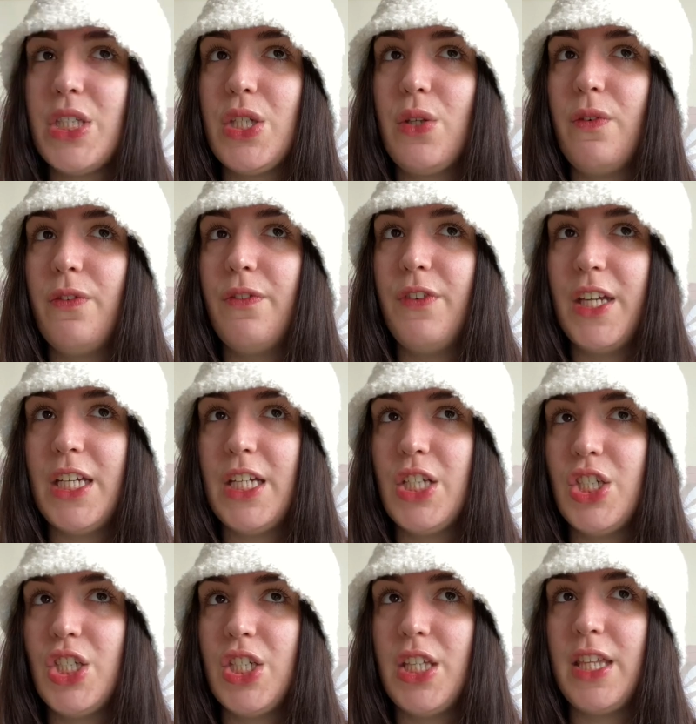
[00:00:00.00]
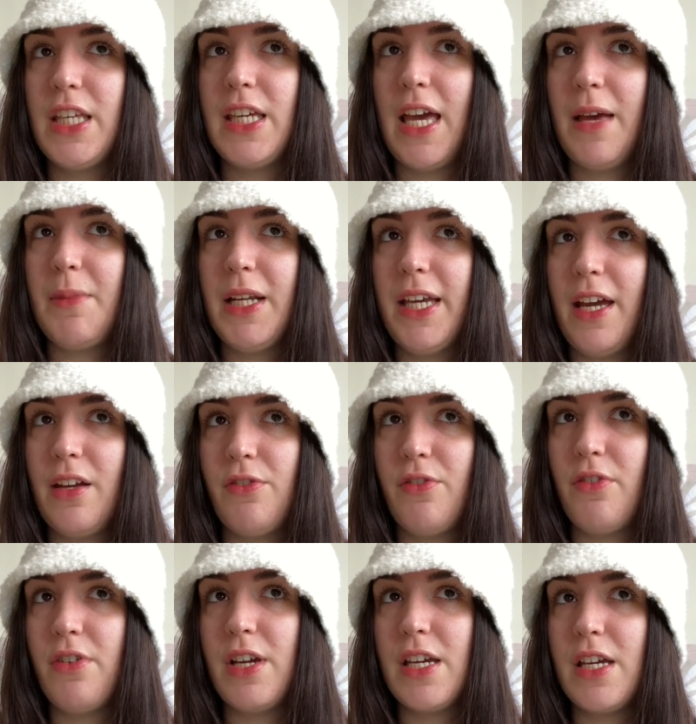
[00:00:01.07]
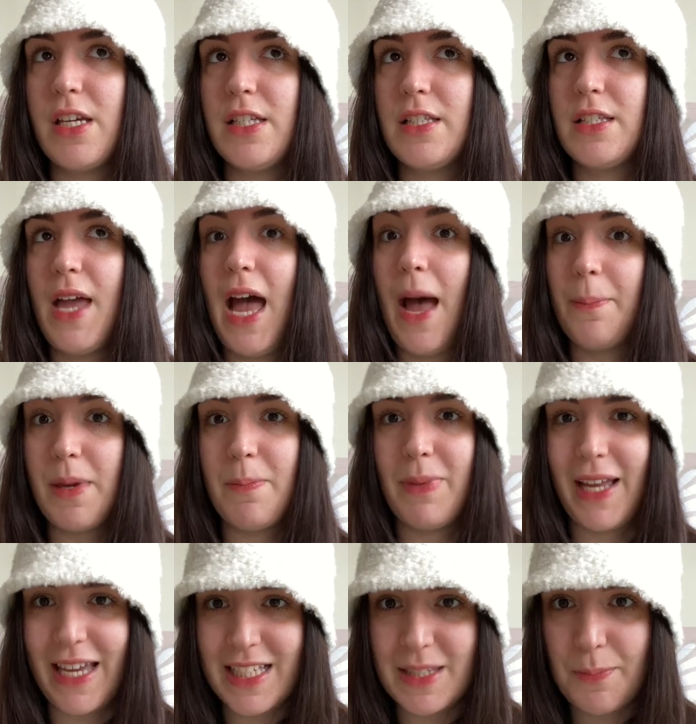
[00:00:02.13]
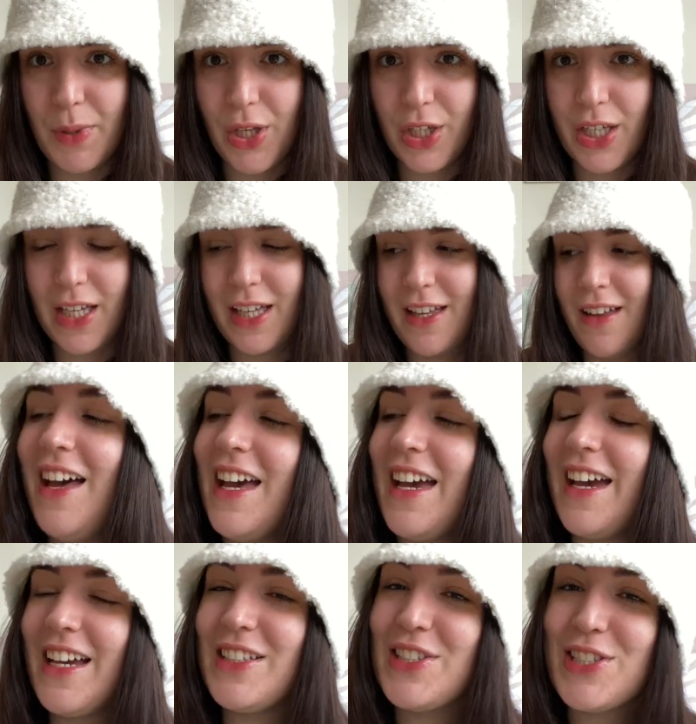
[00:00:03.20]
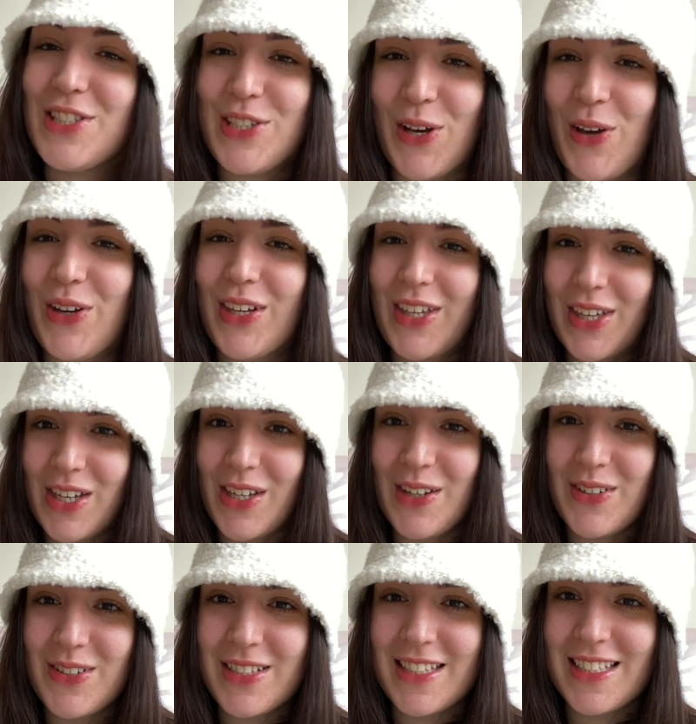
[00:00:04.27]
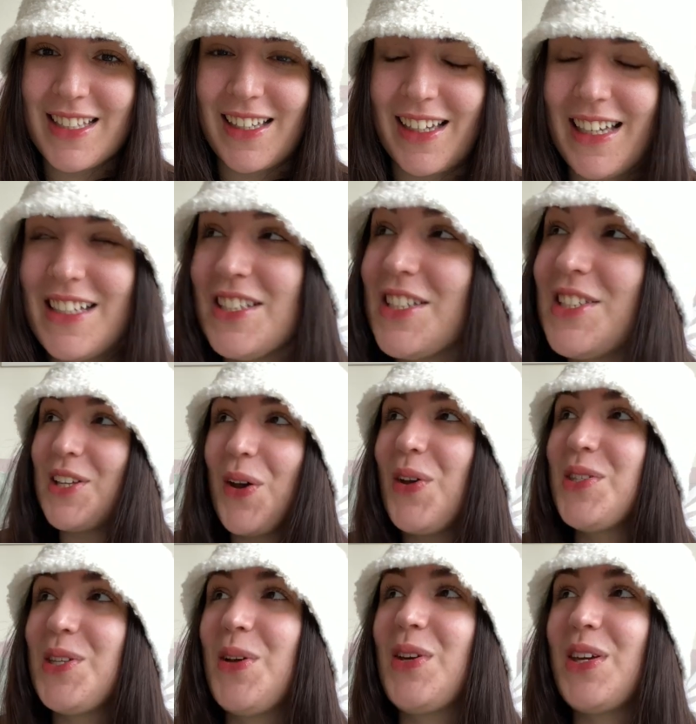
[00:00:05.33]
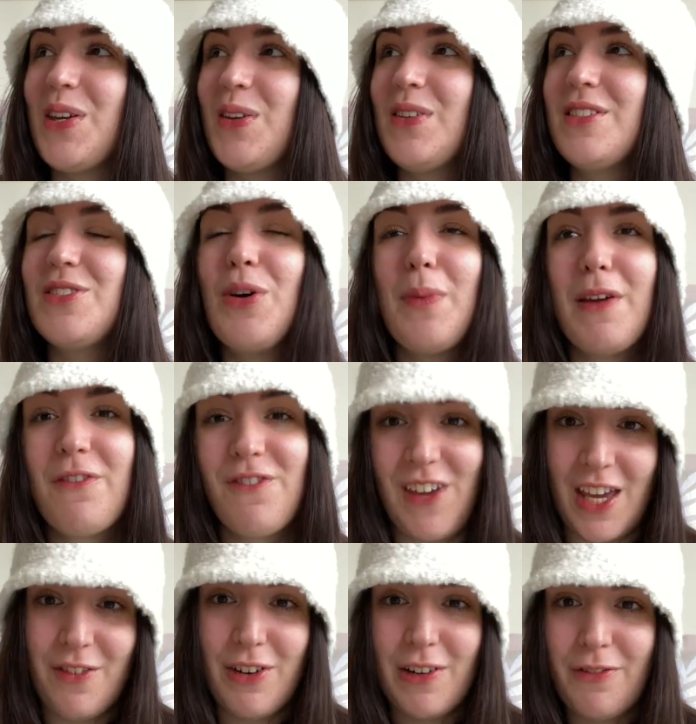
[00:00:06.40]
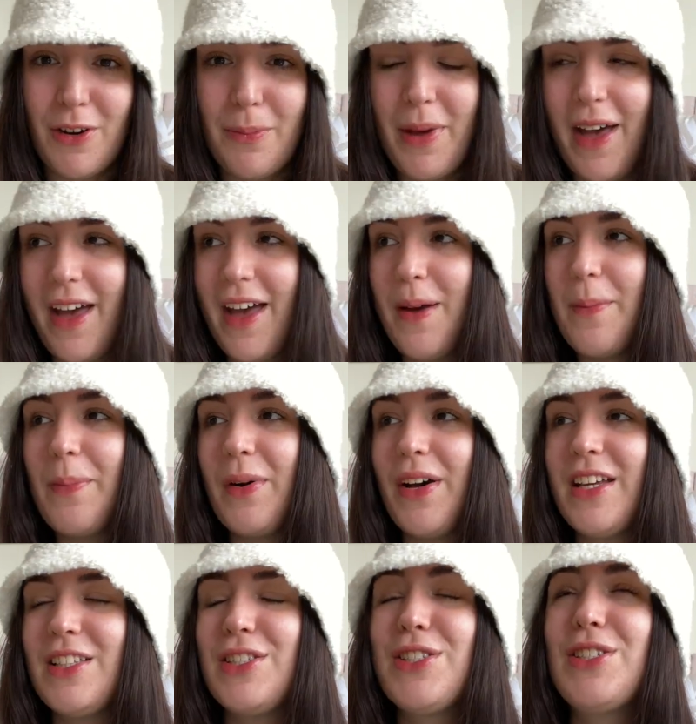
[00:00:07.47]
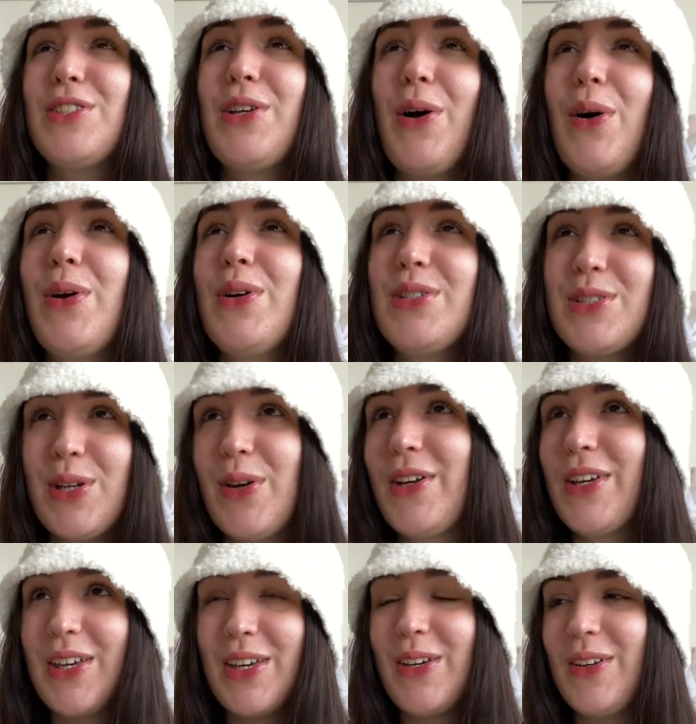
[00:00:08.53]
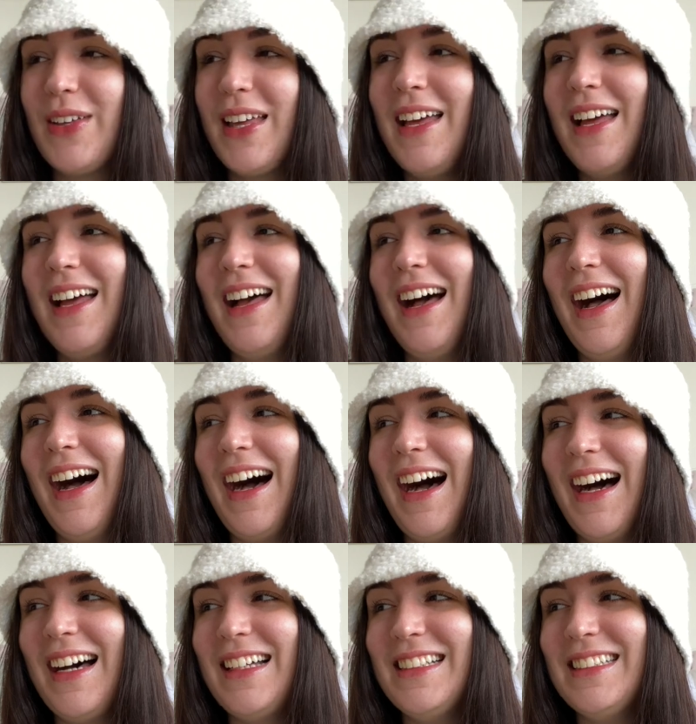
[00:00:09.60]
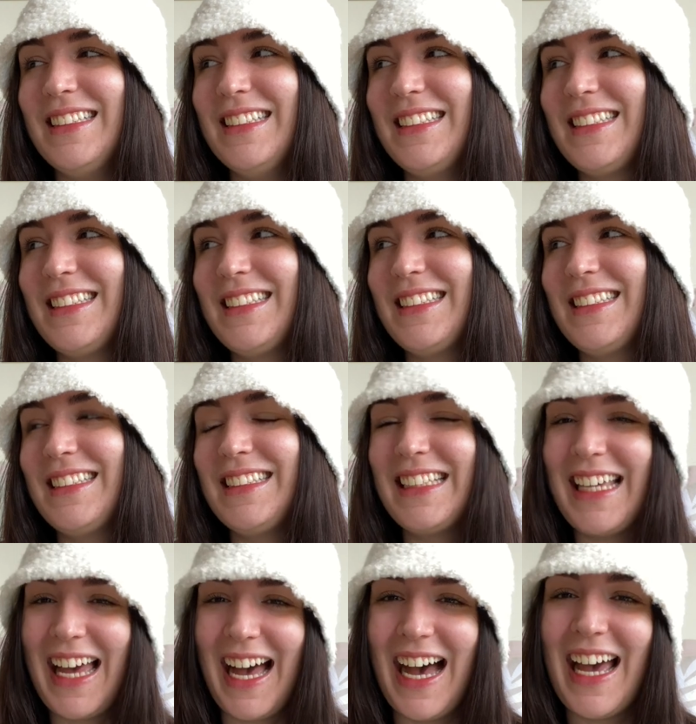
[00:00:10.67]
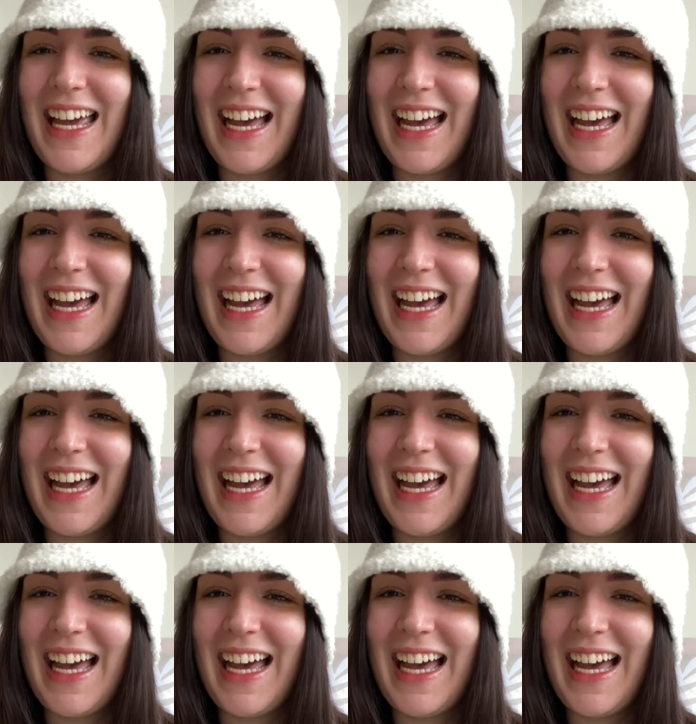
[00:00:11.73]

to finish the Emily Henry's Happy Place book. It's so cute. It's so, so cute. It's not my favorite from her, but it's so, so cute. And yeah, I